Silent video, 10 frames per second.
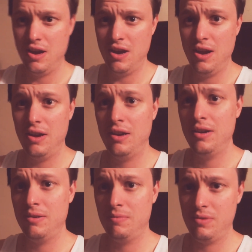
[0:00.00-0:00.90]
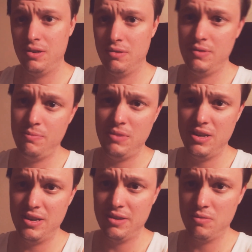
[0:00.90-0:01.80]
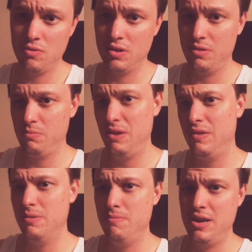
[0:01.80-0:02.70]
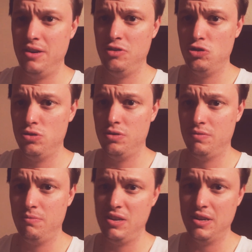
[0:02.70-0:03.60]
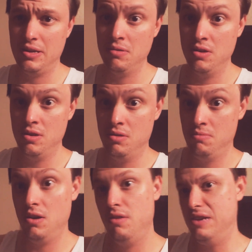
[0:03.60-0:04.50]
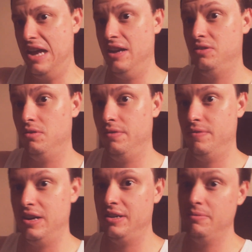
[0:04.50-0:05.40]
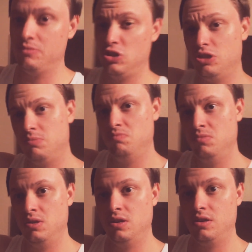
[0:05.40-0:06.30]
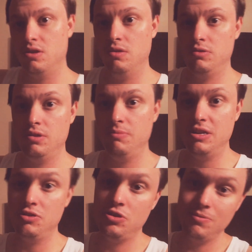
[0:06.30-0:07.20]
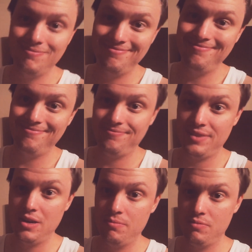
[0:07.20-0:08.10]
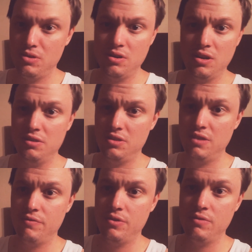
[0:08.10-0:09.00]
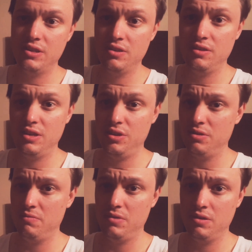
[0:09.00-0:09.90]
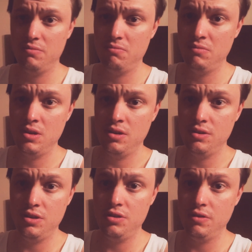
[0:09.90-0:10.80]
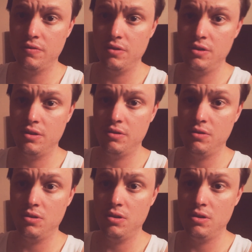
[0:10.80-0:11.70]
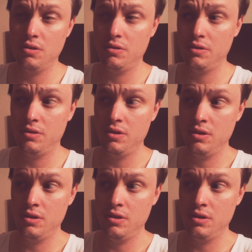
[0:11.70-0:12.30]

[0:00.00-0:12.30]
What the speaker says: and then, you know, we'd be like, or maybe the managers would be like, oh yeah, that's totally fine. Yep, just go to the beach. Yep, you're all done for the rest of the season. We don't need you for another long.